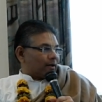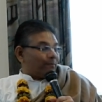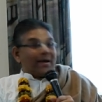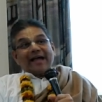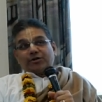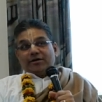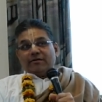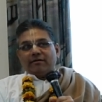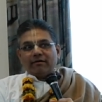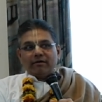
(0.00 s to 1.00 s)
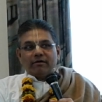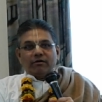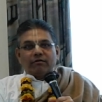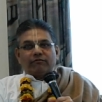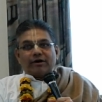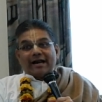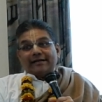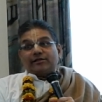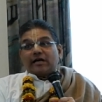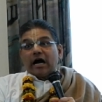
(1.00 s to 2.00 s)
passion for
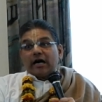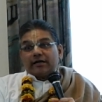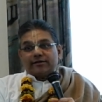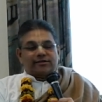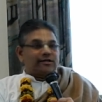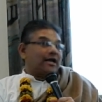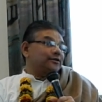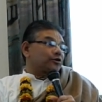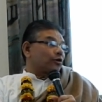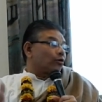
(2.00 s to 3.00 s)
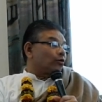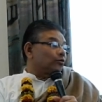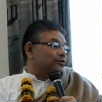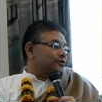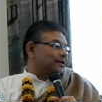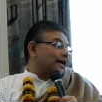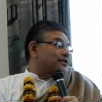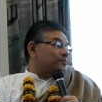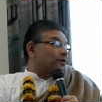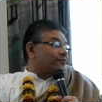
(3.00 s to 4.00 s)
nice cars, nice clothes,
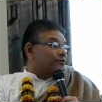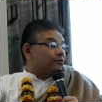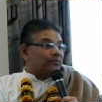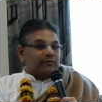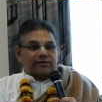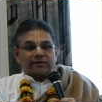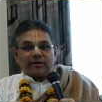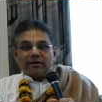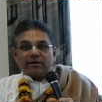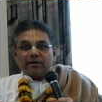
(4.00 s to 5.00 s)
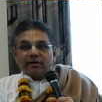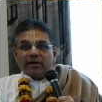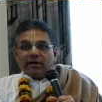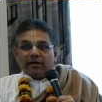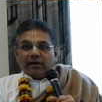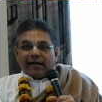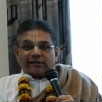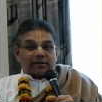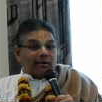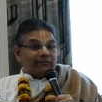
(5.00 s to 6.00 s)
nice perfumes. And
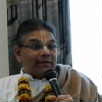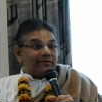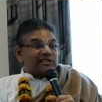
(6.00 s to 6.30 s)
some of them, they